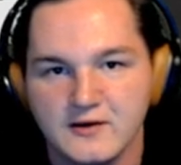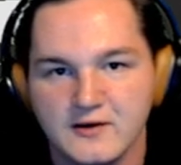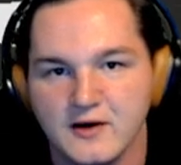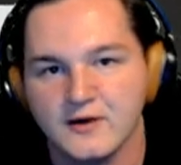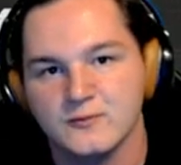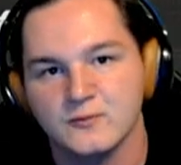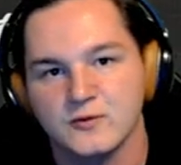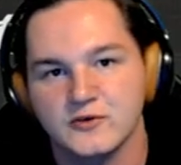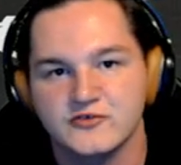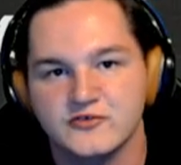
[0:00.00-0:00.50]

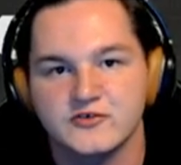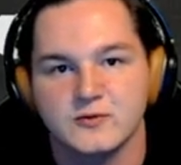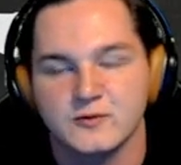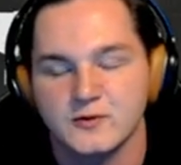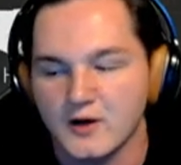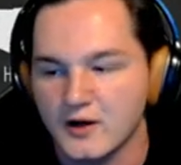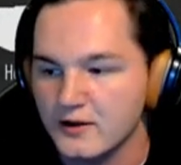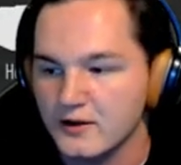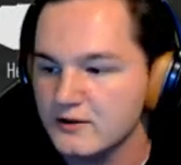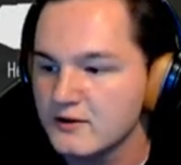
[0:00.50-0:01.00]
on what's going
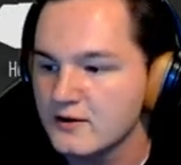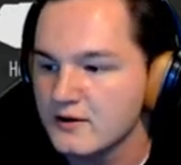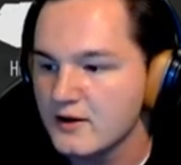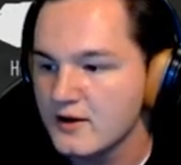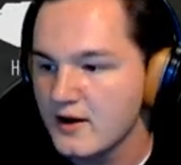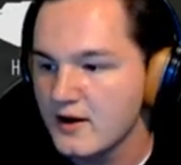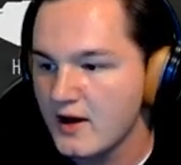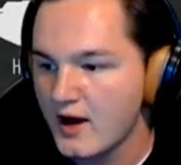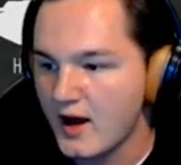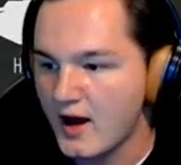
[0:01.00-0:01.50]
on.
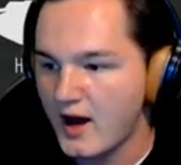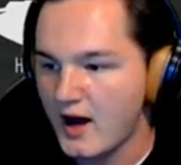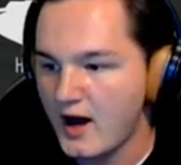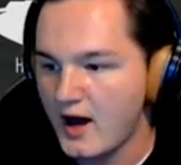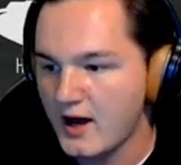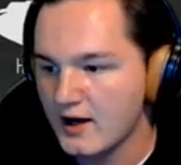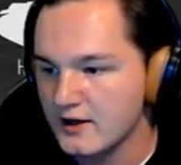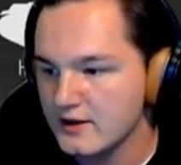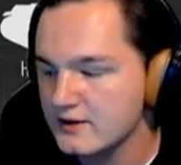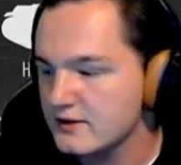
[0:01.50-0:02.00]

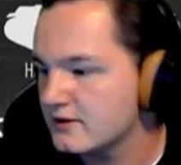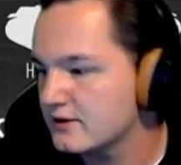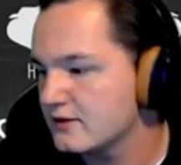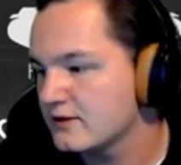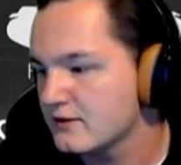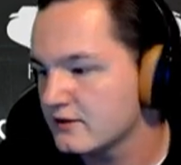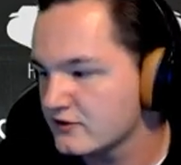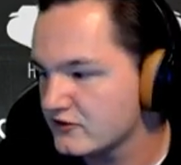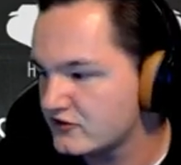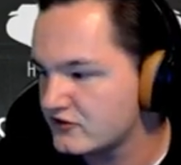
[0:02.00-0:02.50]
I
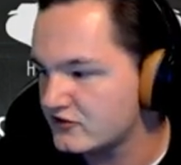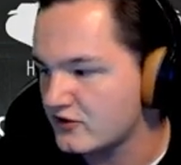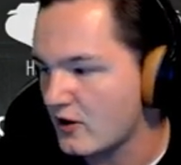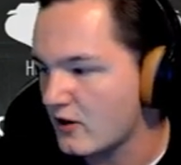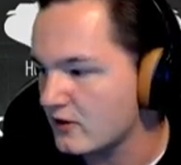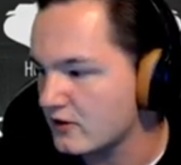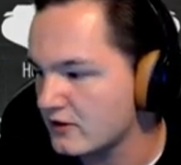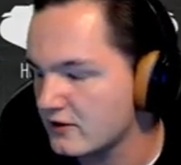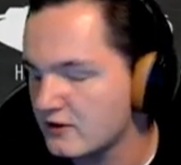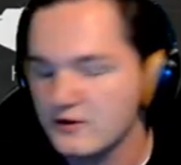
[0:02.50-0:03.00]

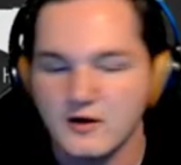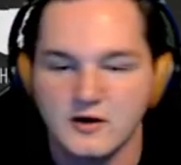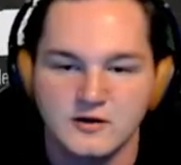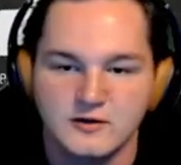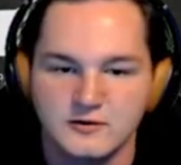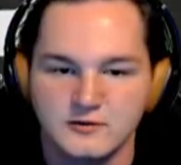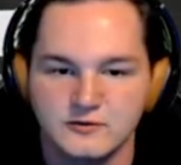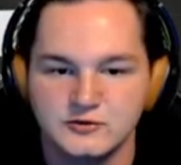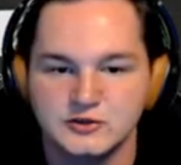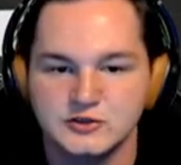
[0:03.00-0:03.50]
started a
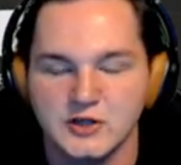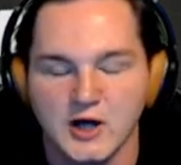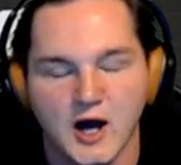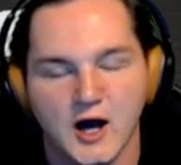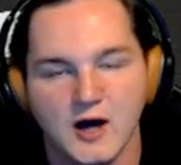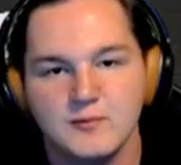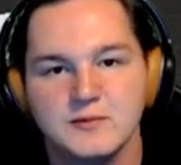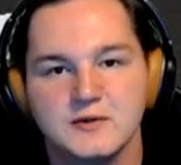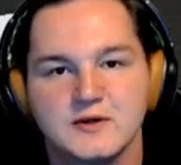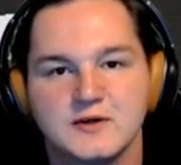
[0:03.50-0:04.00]
new
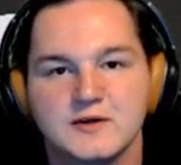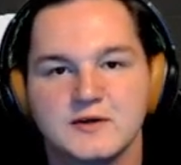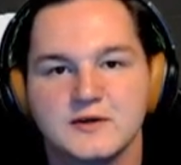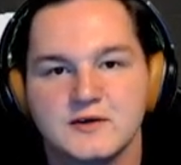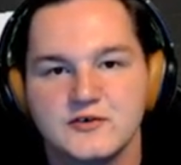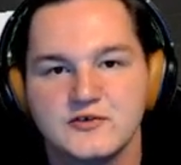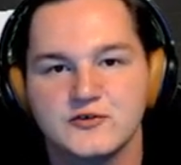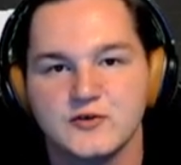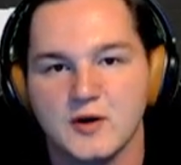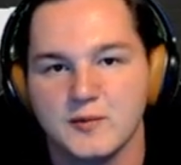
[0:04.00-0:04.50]
job,
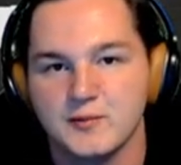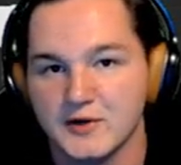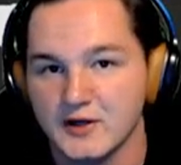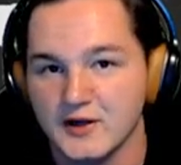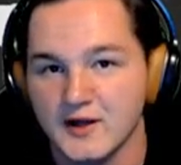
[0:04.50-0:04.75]
so I've been a